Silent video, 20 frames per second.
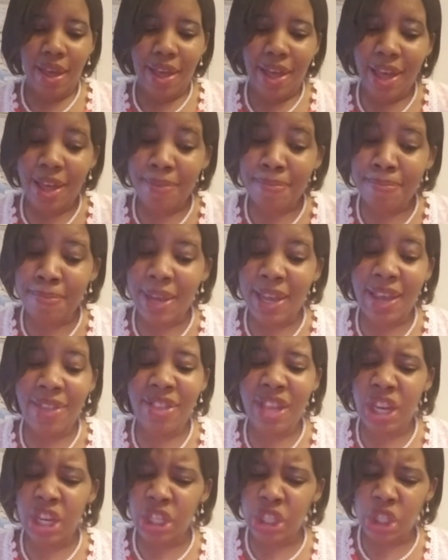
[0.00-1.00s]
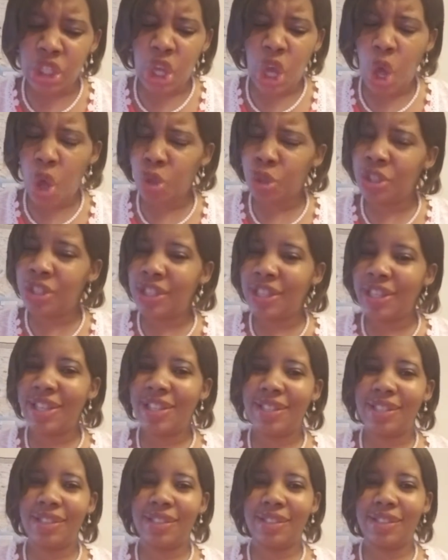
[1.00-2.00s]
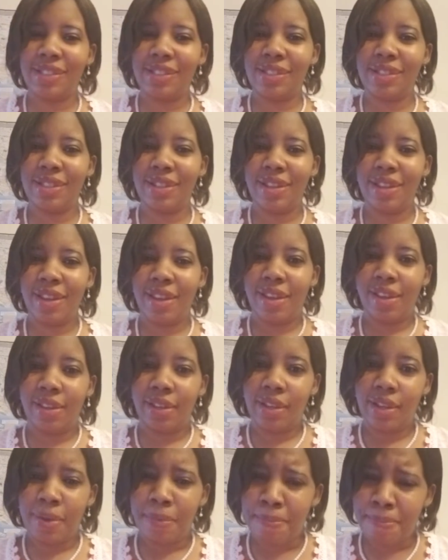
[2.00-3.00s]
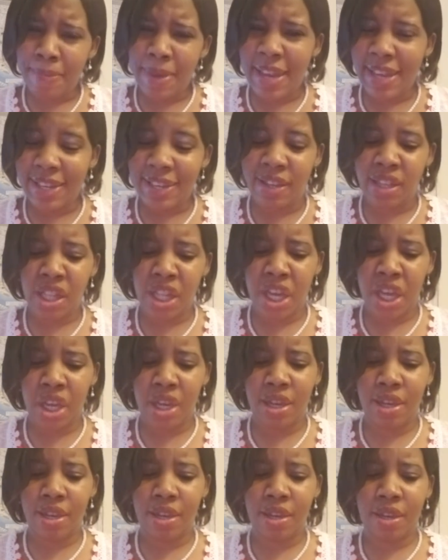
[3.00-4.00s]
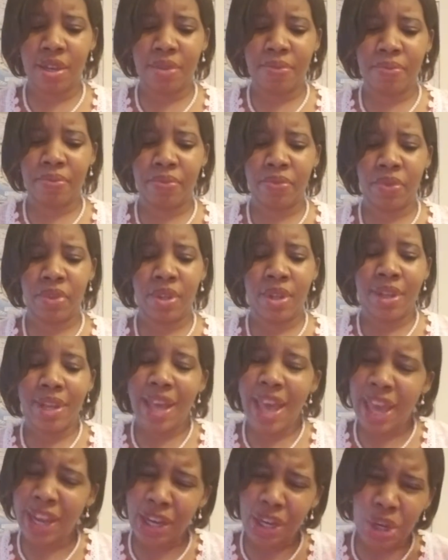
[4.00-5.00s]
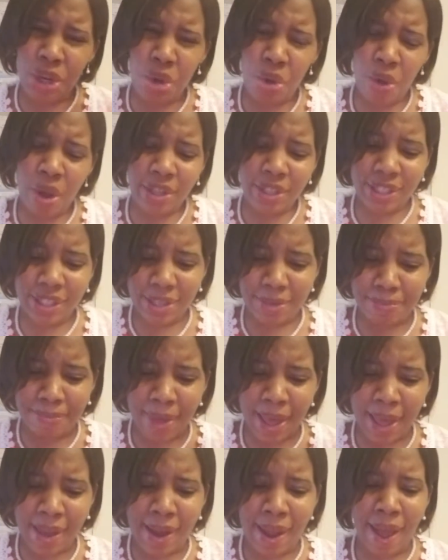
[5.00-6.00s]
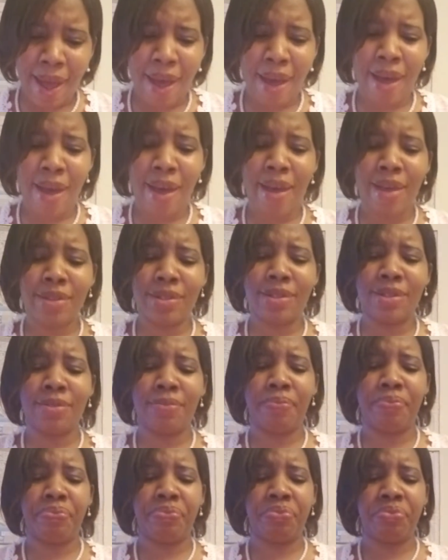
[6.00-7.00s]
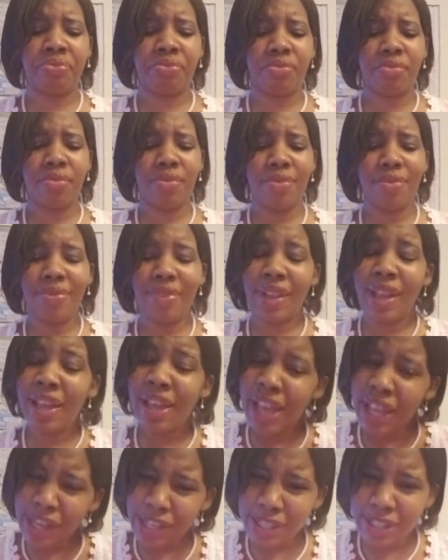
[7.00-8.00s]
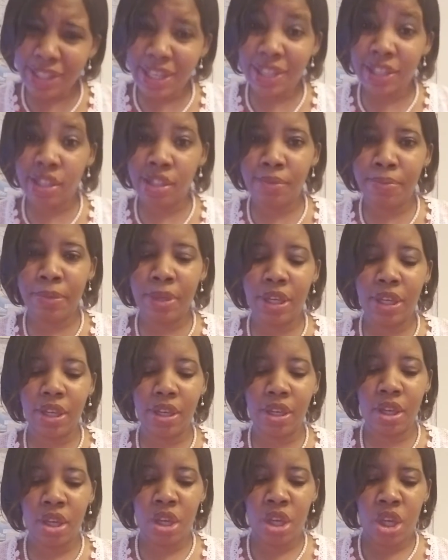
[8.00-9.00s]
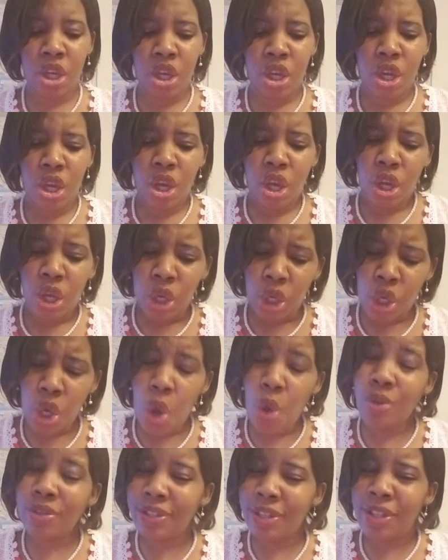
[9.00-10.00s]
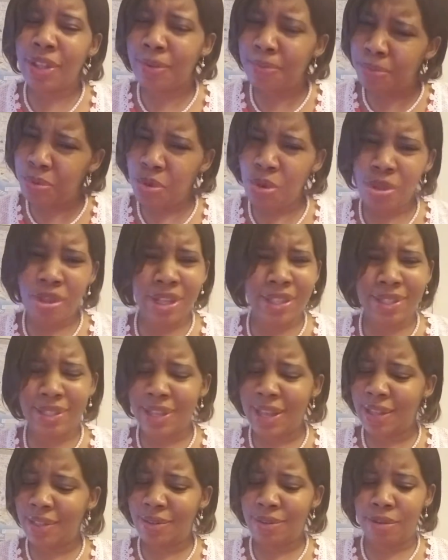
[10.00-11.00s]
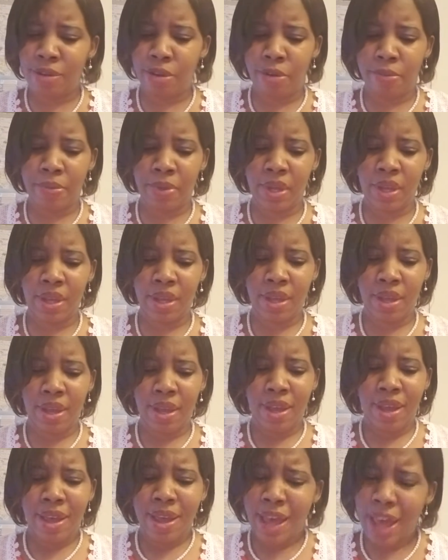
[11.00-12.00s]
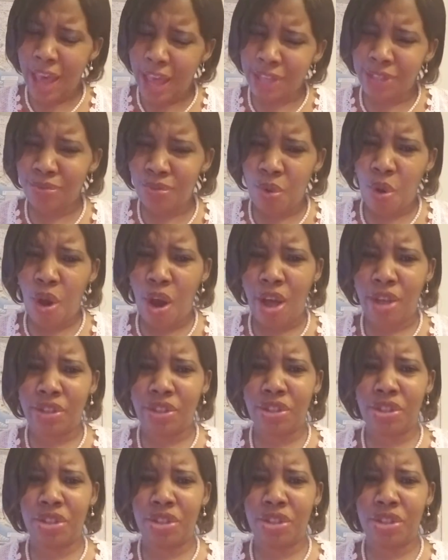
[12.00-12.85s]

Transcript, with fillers: a man that is called Jesus made clay and anointed mine eyes and he said to me, Go to the pool of Siloam and wash.